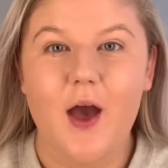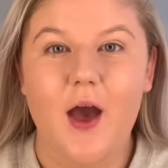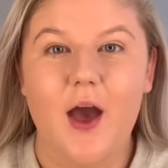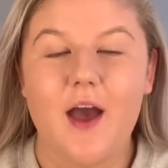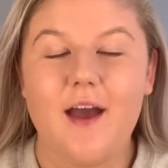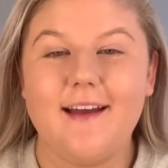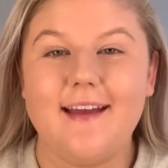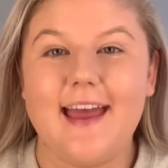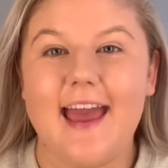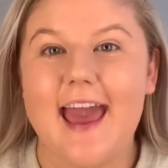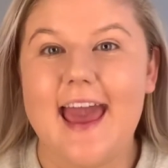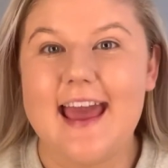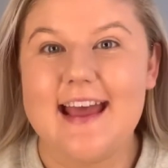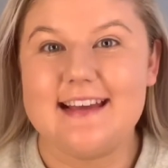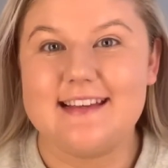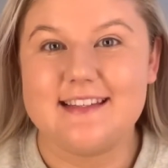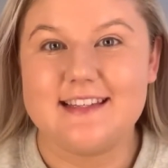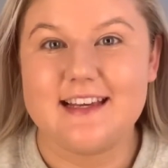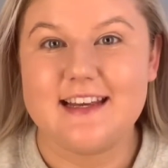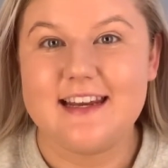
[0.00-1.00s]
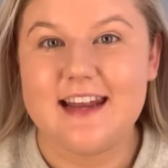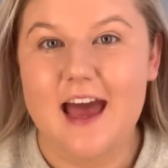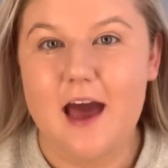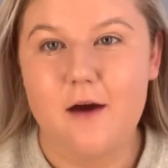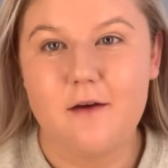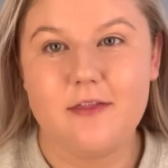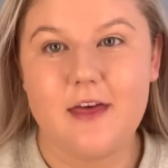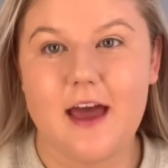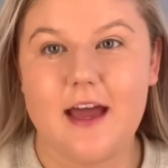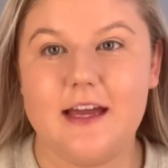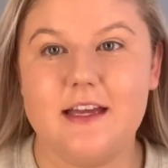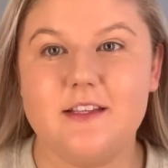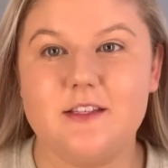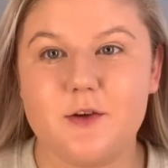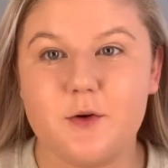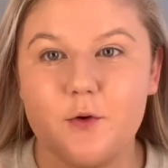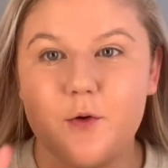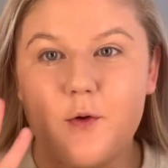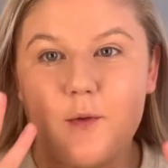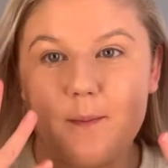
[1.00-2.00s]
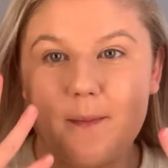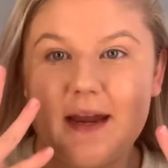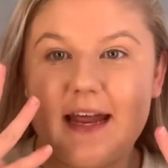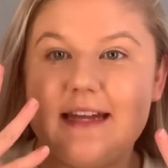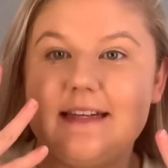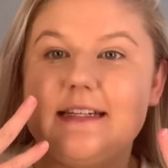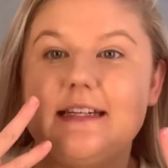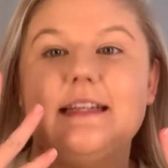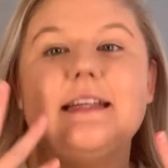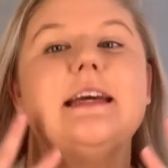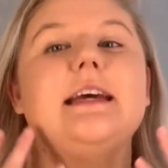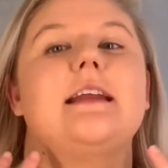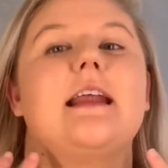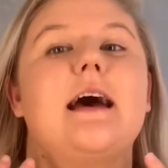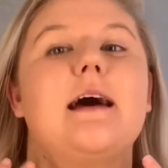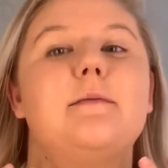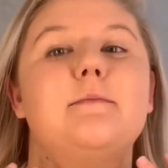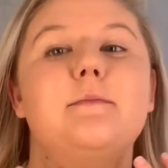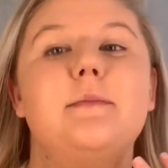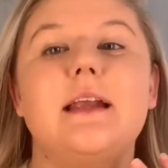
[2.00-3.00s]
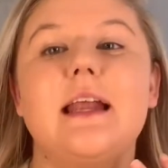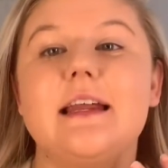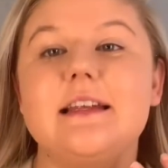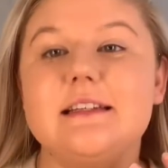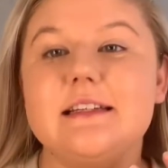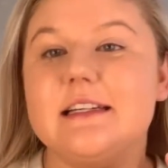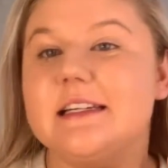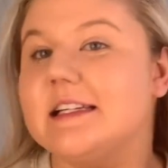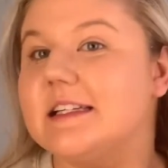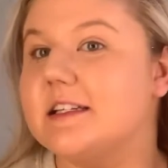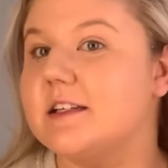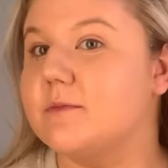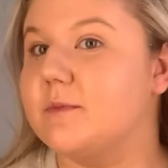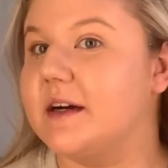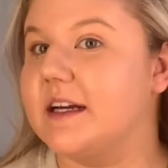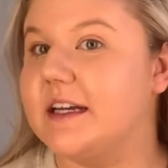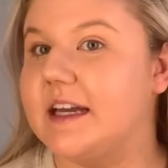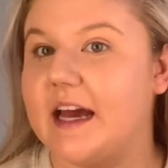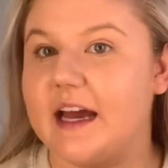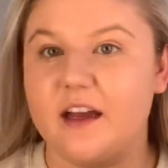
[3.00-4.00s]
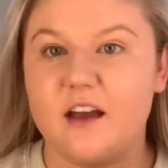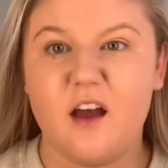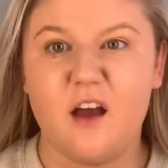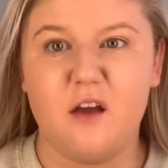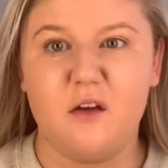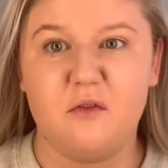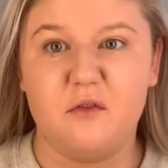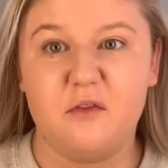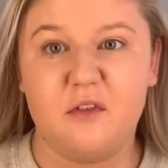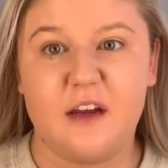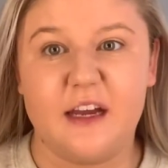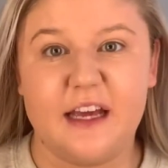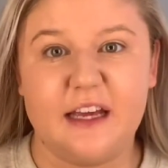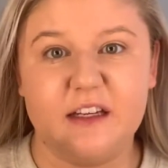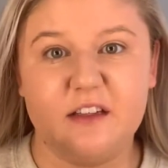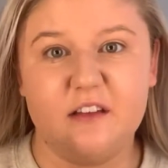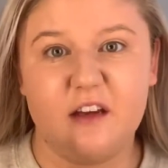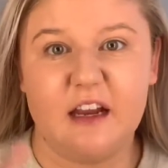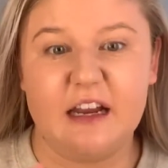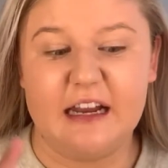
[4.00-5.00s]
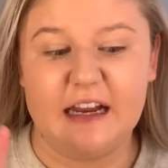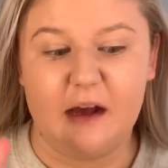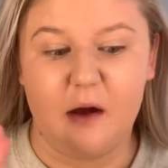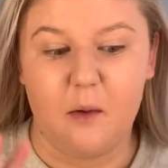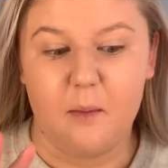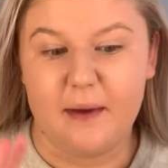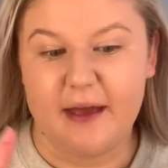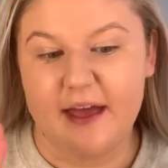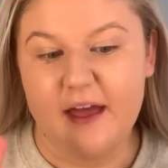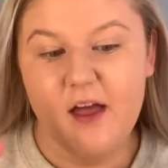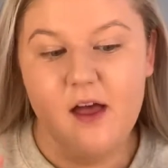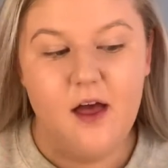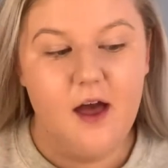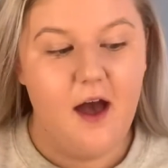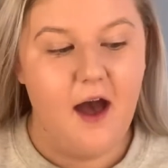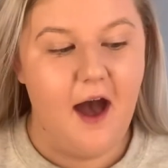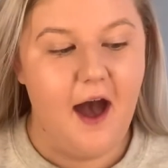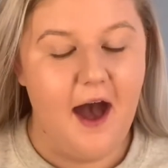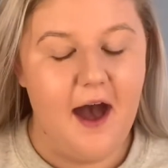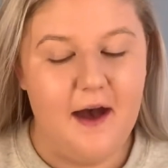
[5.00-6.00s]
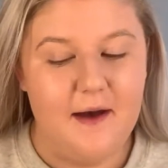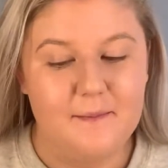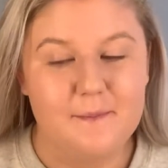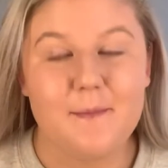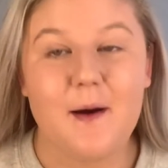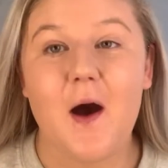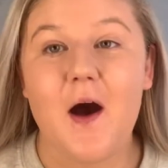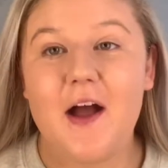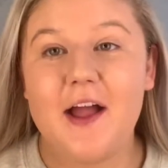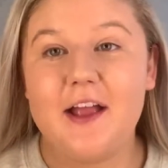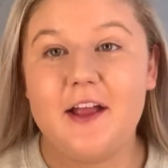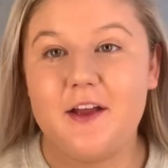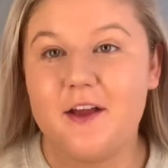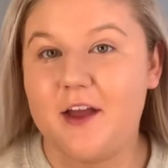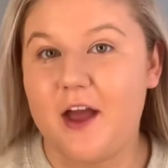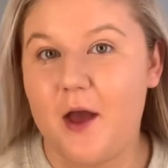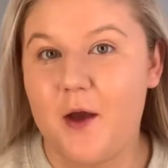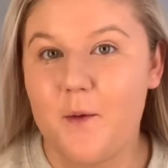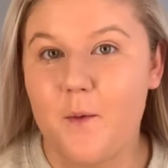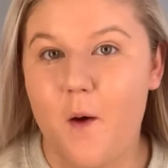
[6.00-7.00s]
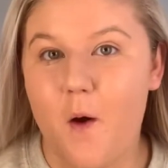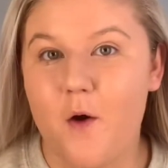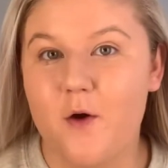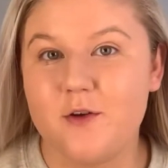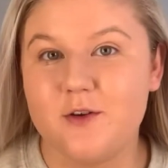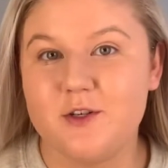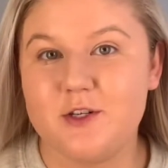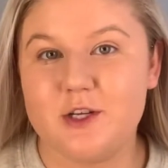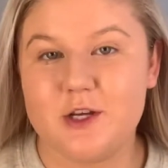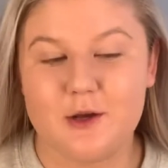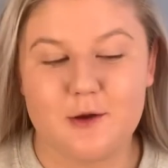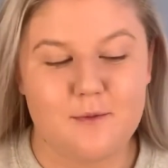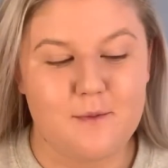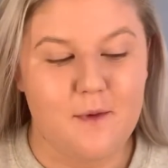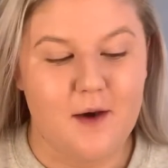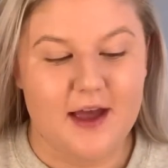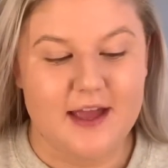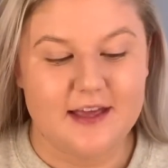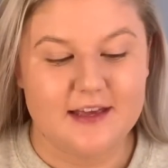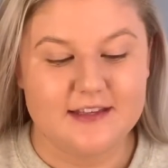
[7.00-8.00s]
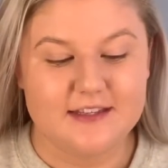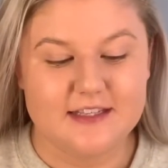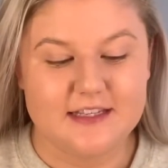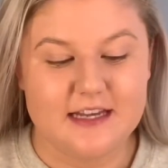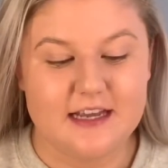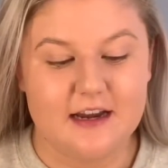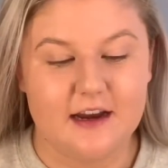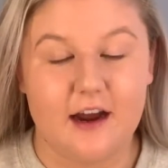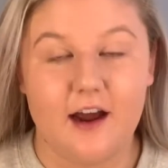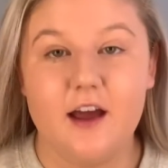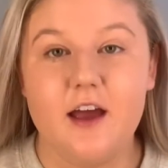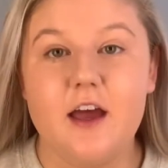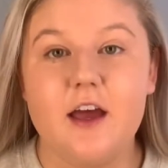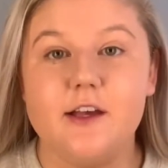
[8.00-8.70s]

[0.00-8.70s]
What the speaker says: Okay, so now that is all blended in and blended into my neck, hopefully a little bit, I go on to my concealer.